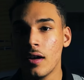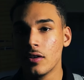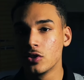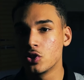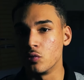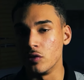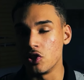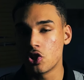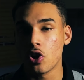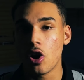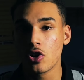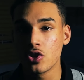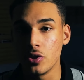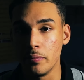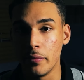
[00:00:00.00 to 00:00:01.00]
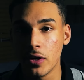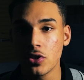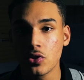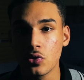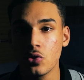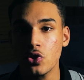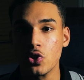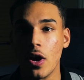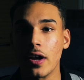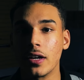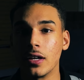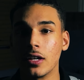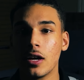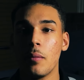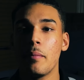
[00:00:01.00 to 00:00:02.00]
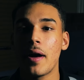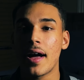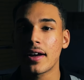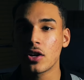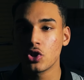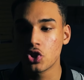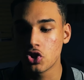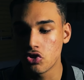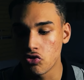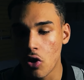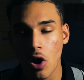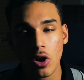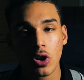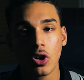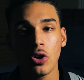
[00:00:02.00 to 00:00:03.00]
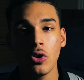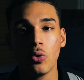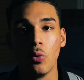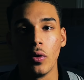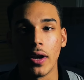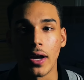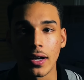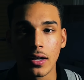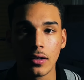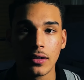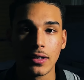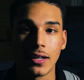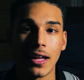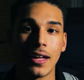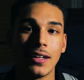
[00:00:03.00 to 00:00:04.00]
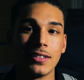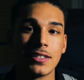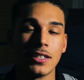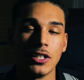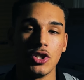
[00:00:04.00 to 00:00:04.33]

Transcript: to recharge the muscles so I can come back stronger when I get into the